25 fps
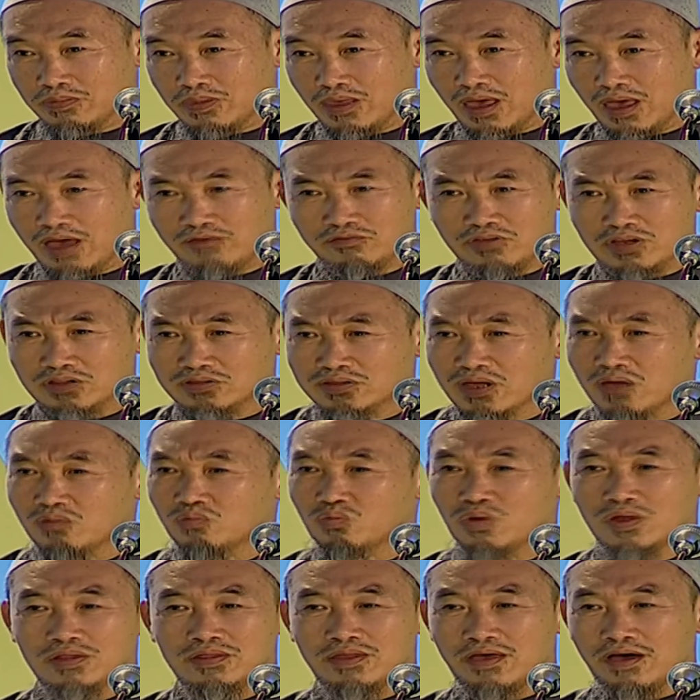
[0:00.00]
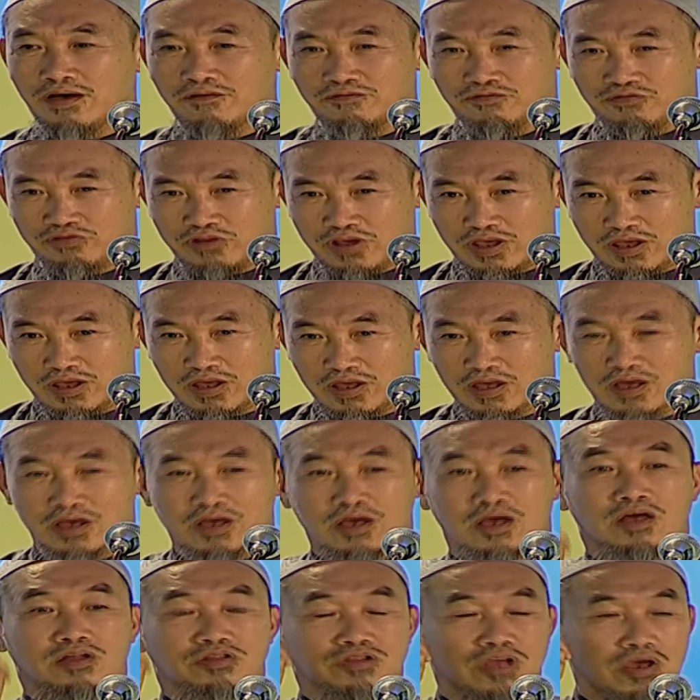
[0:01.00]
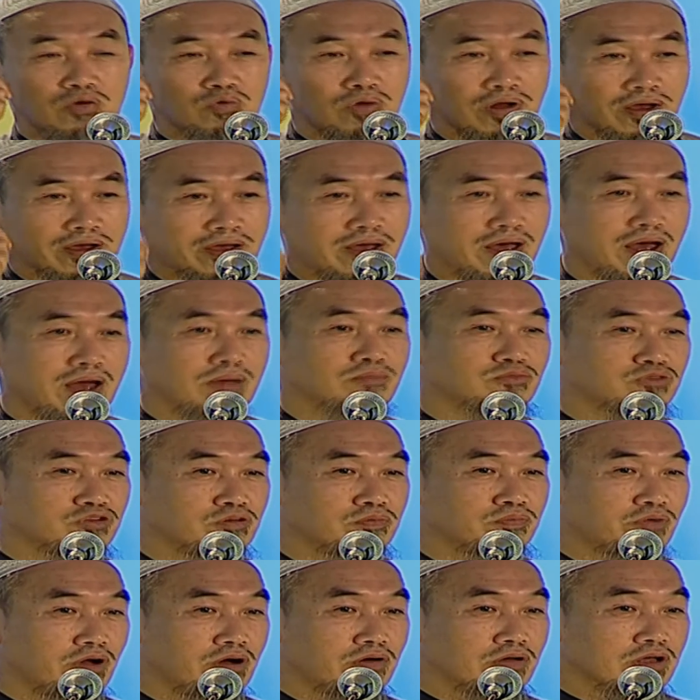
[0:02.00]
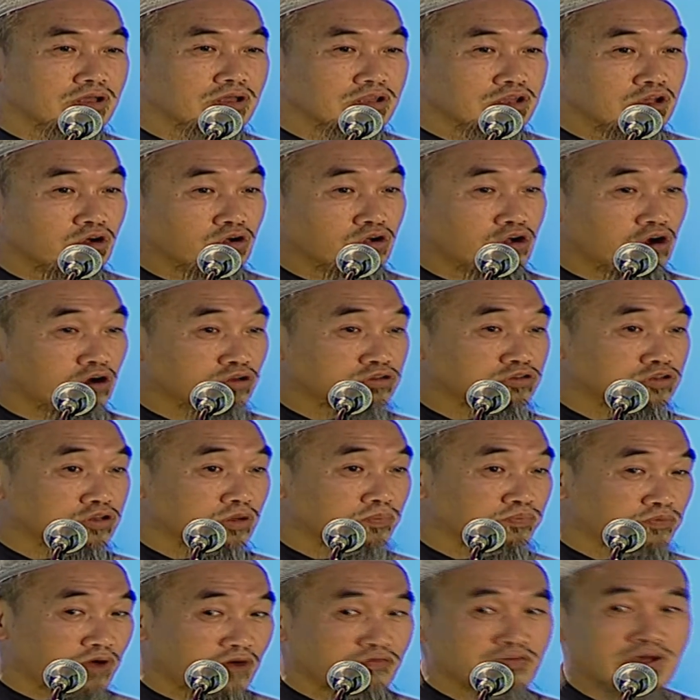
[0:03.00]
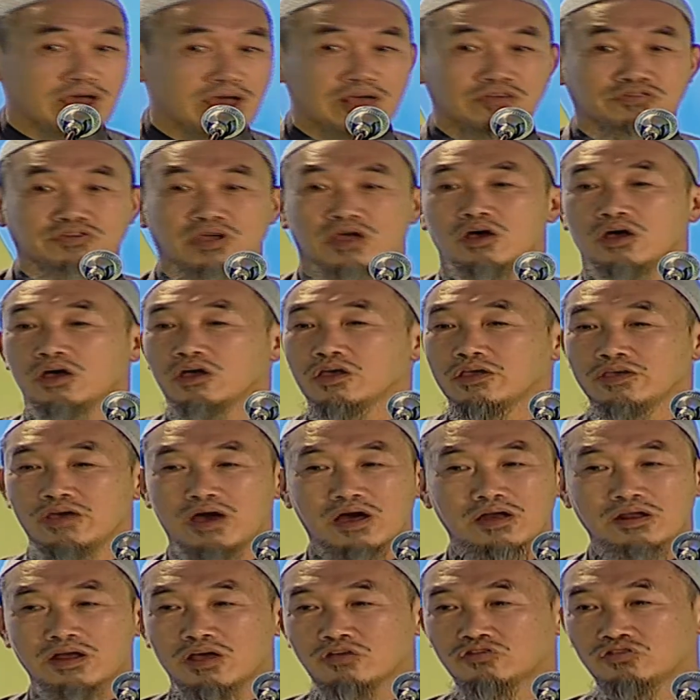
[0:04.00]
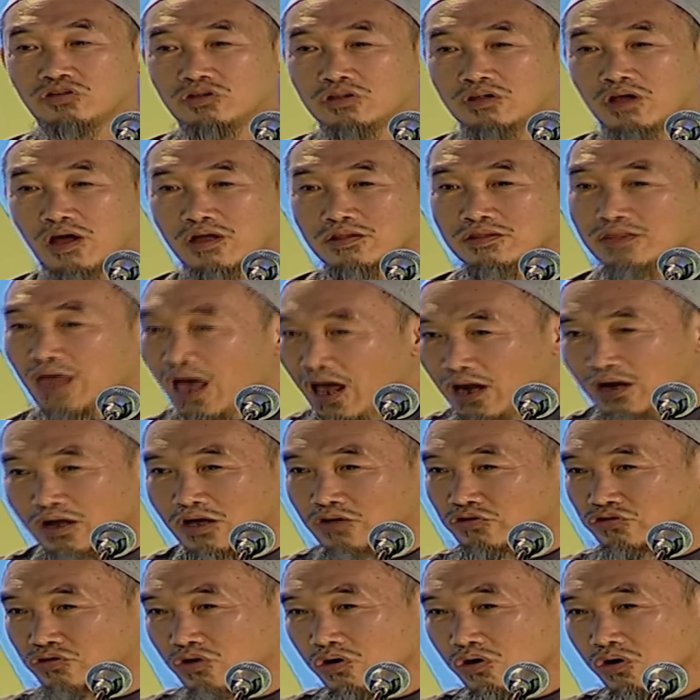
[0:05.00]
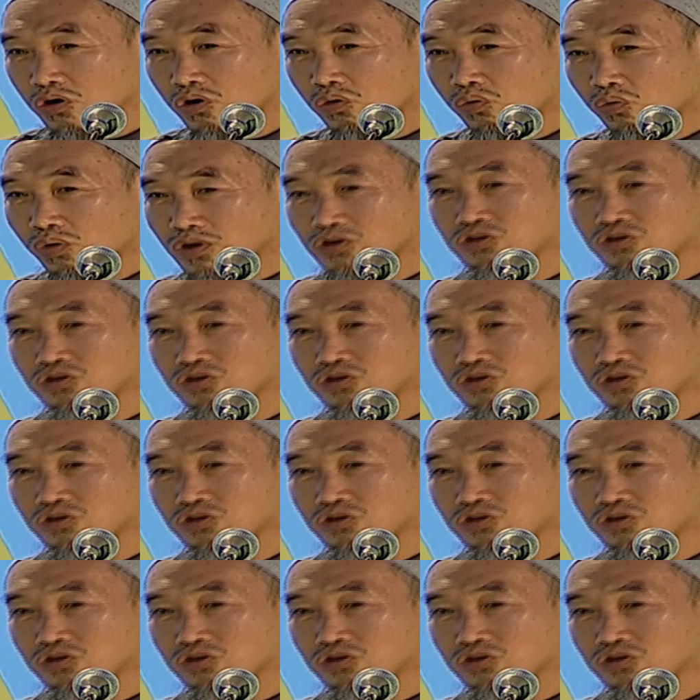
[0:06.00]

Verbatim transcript: Every time when they are free, they will come to Prophet, they will go to the Prophet and say, "Ya Rasulullah, tell us, what